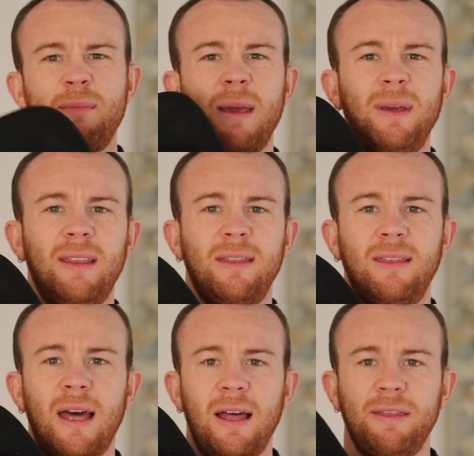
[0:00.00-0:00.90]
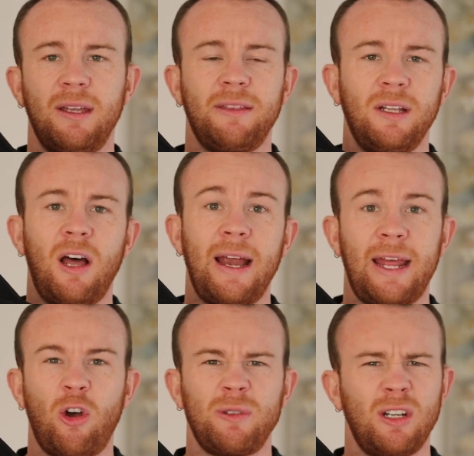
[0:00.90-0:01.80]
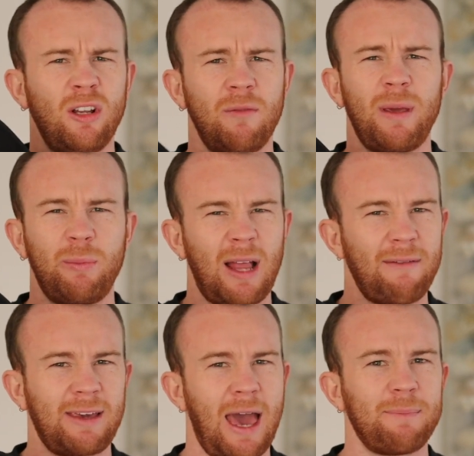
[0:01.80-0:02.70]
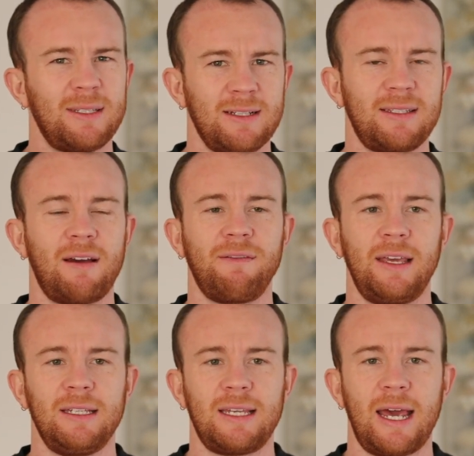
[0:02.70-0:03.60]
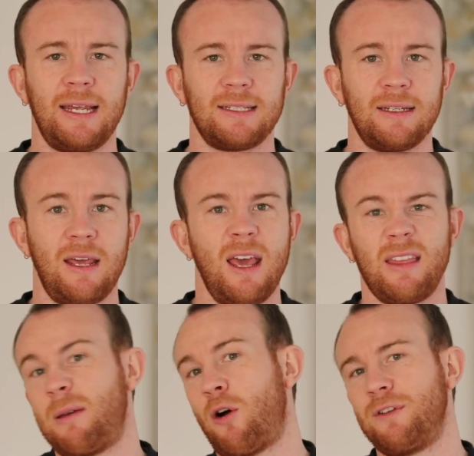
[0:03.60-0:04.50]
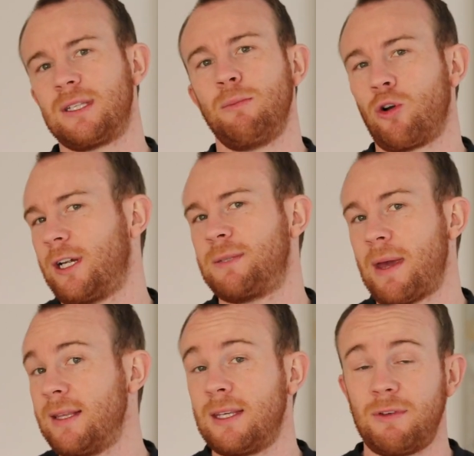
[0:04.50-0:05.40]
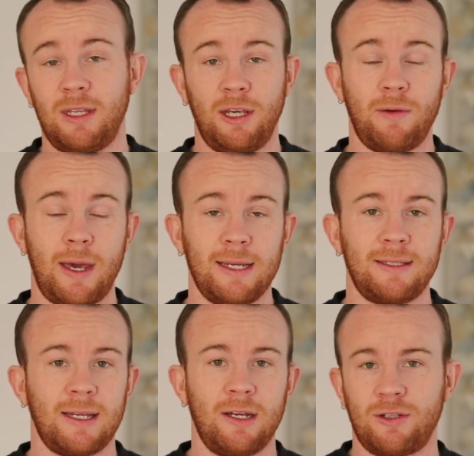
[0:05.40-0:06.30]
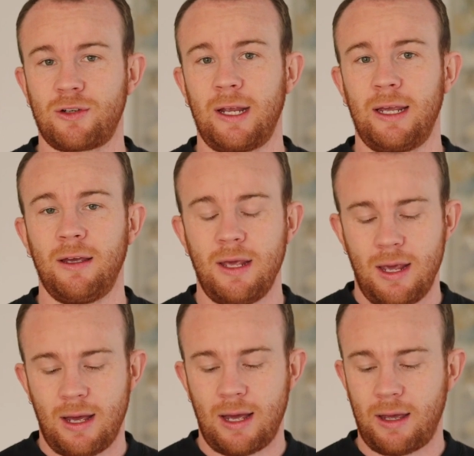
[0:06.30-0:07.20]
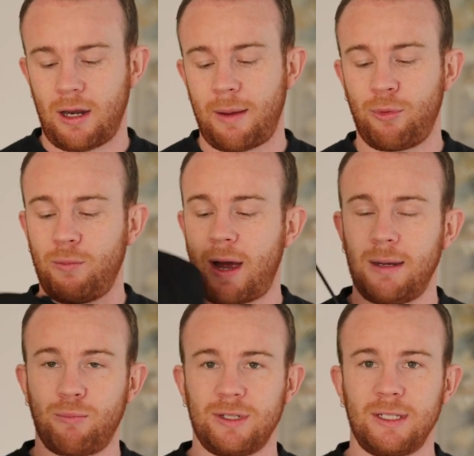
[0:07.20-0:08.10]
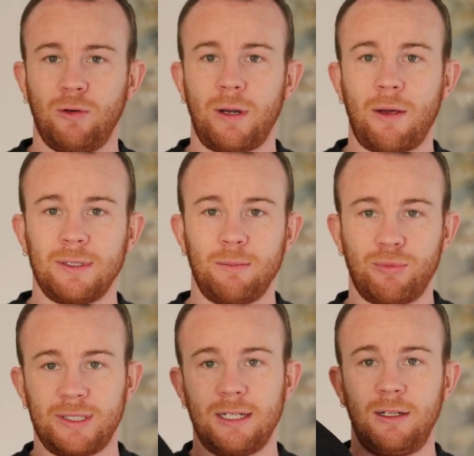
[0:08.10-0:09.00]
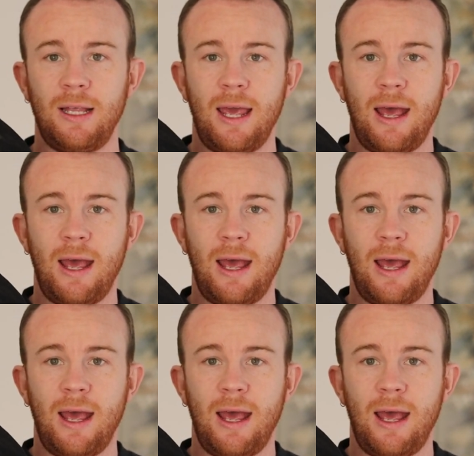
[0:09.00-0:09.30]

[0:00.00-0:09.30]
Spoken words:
maybe the light helps. And a lot of people have caps and stuff these days, and they're obviously more expensive in the US and Australia. And I bought mine in Brazil when I was in Brazil.